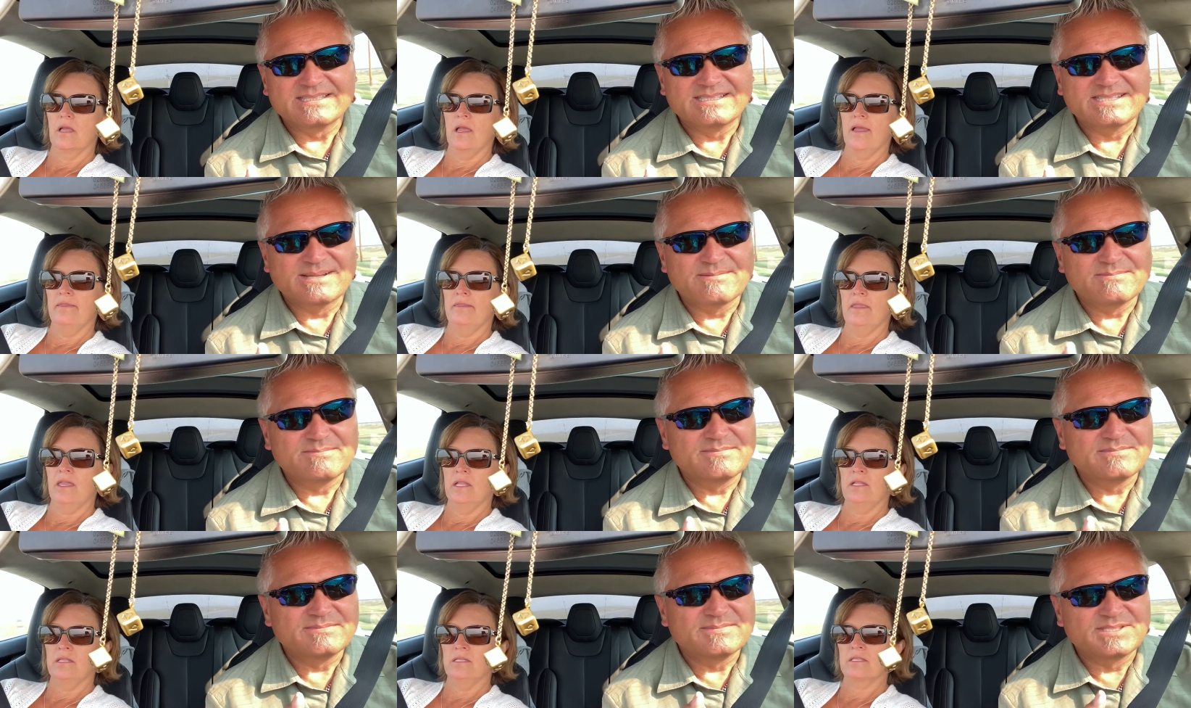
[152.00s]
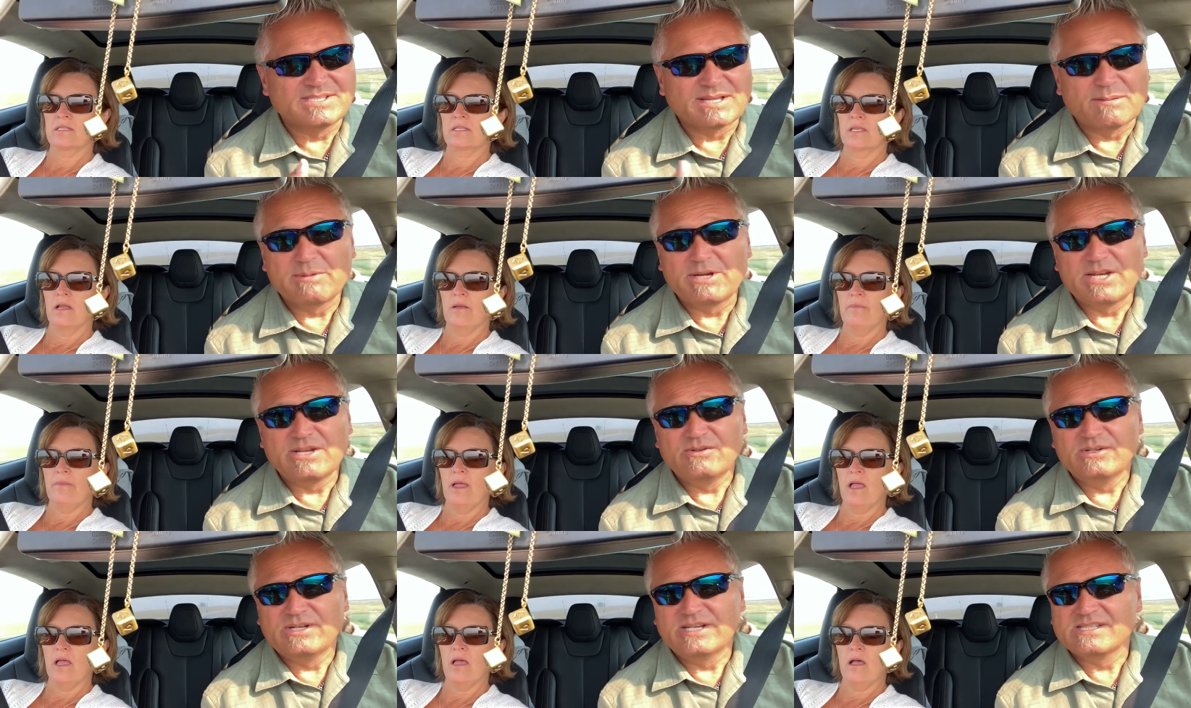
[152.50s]
Speaker 1: some, then
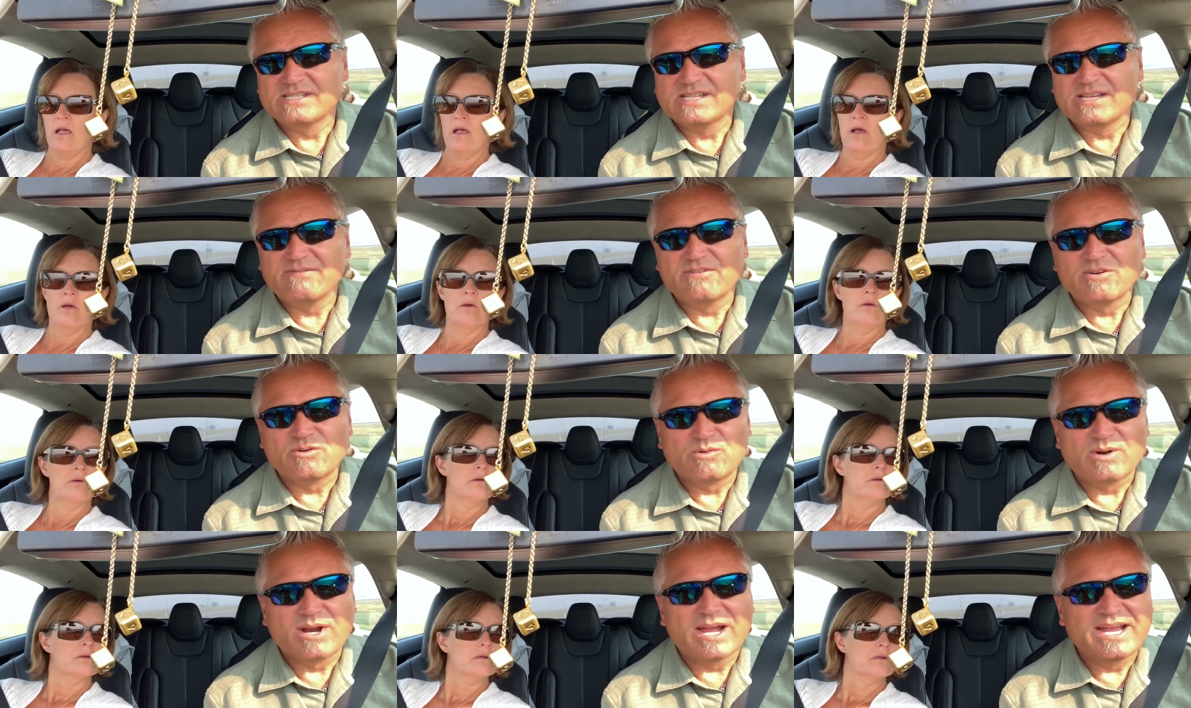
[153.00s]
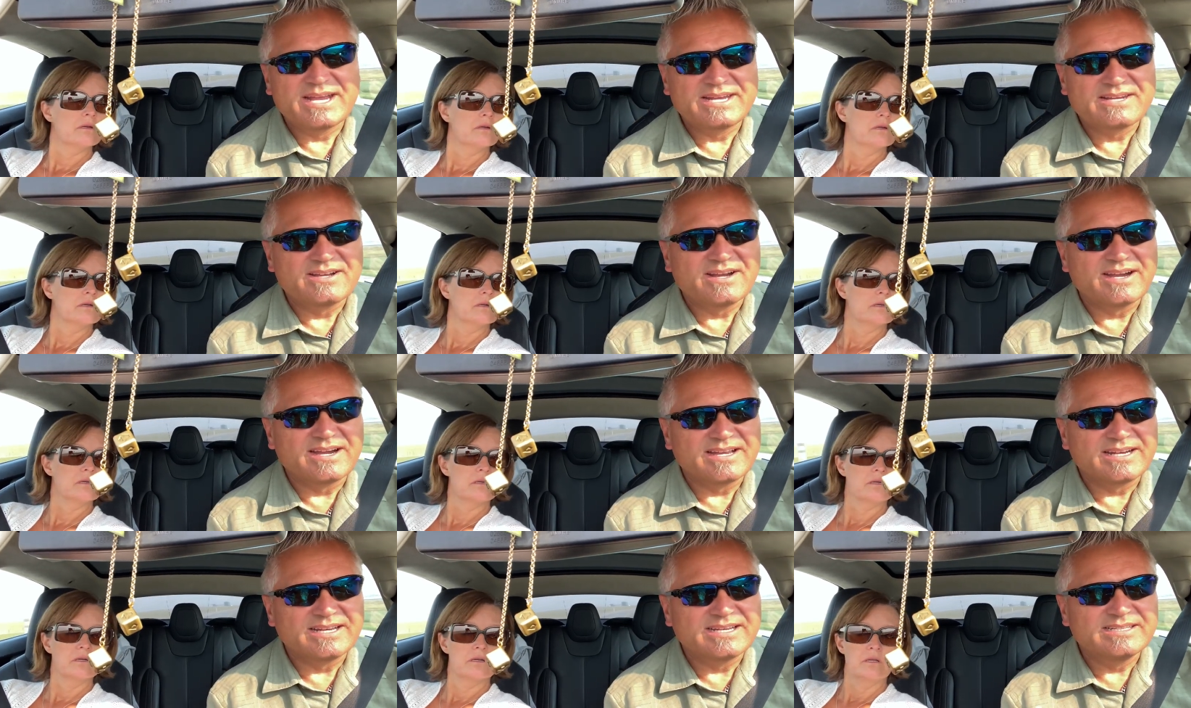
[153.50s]
somebody who doesn't even
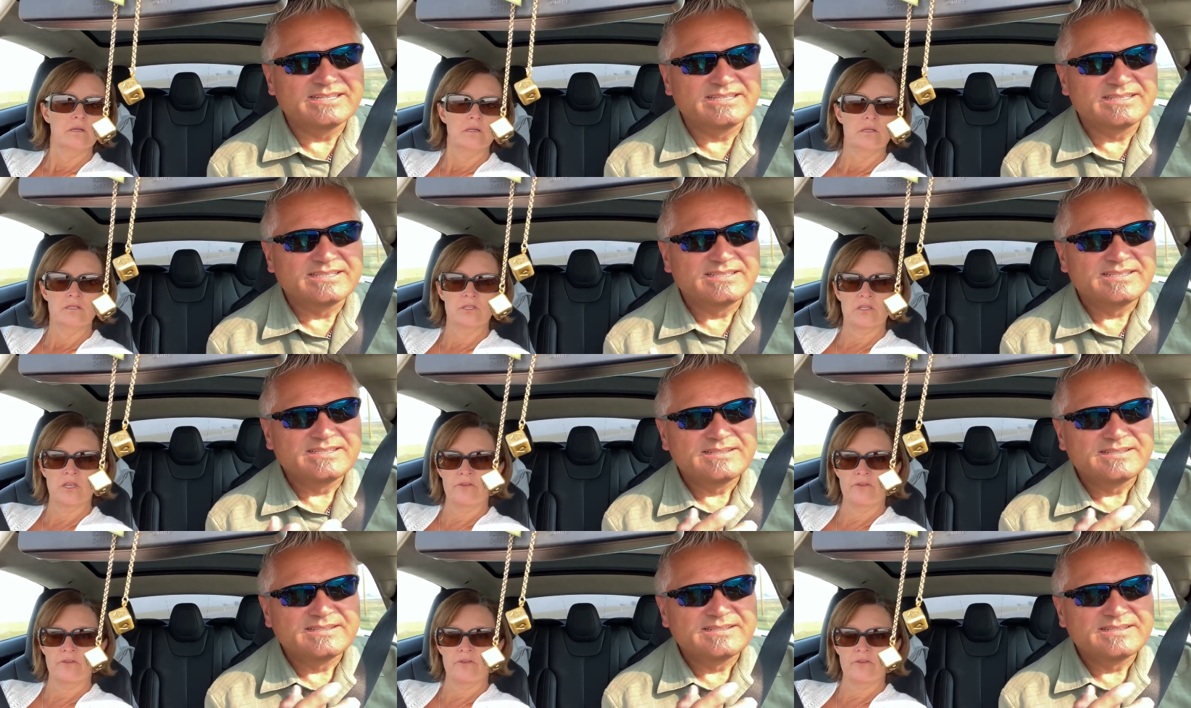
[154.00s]
ride got it.